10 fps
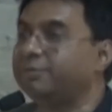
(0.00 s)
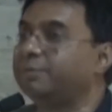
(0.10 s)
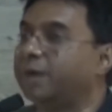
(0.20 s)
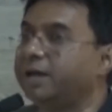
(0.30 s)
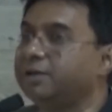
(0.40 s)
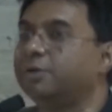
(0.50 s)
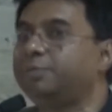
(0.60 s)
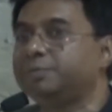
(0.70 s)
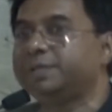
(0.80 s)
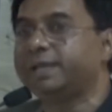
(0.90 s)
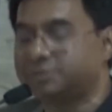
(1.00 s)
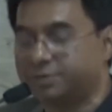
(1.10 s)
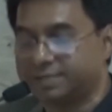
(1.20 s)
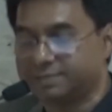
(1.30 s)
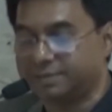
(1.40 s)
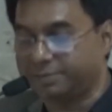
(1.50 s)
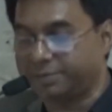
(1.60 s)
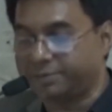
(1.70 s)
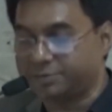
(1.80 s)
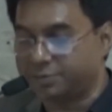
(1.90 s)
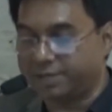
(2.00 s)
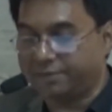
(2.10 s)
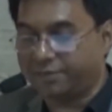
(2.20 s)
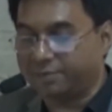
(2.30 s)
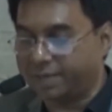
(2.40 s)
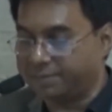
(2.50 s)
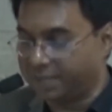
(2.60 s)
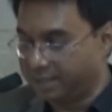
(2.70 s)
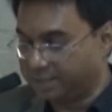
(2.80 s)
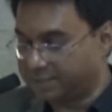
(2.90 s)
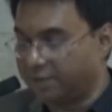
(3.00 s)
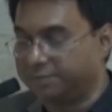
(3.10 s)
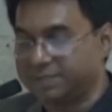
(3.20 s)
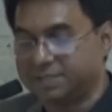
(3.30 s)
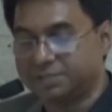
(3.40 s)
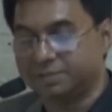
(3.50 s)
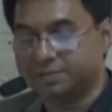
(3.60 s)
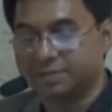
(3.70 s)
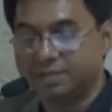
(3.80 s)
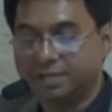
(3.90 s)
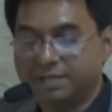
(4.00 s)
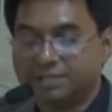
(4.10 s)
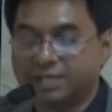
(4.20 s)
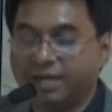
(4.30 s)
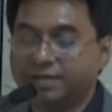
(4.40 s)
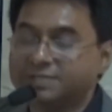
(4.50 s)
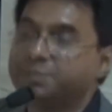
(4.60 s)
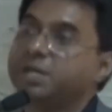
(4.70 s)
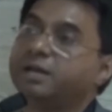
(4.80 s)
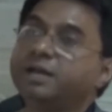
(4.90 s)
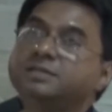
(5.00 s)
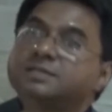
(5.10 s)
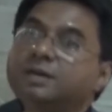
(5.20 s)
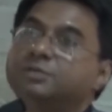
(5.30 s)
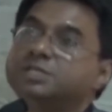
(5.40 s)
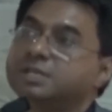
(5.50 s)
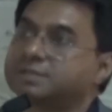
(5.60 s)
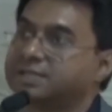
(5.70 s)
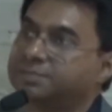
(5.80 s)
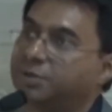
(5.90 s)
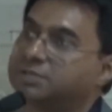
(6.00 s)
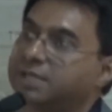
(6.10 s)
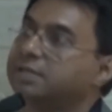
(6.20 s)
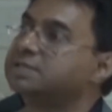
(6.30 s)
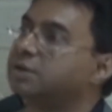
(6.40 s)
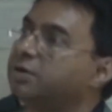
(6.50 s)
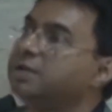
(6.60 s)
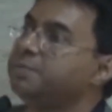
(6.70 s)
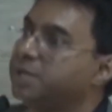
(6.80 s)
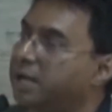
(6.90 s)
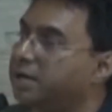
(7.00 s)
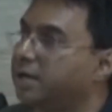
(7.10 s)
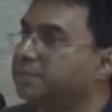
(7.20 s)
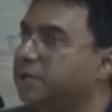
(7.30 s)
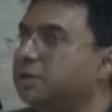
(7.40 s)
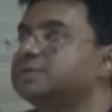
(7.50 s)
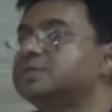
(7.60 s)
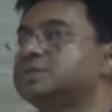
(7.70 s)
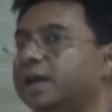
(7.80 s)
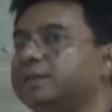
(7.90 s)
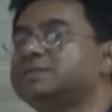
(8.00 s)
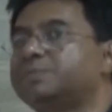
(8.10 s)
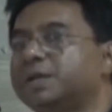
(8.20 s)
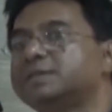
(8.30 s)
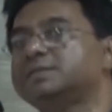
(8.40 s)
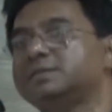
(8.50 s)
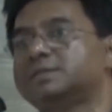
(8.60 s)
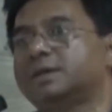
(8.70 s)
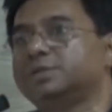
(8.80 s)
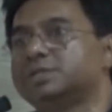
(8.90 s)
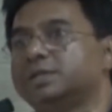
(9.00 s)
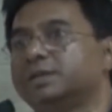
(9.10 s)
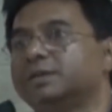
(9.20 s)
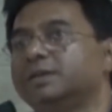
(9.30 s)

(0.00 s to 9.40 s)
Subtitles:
My hope would be that to hear from him some of these issues. China's BRI in South Asia's response. I think it's not only BRI, but also Chinese presence in South Asia.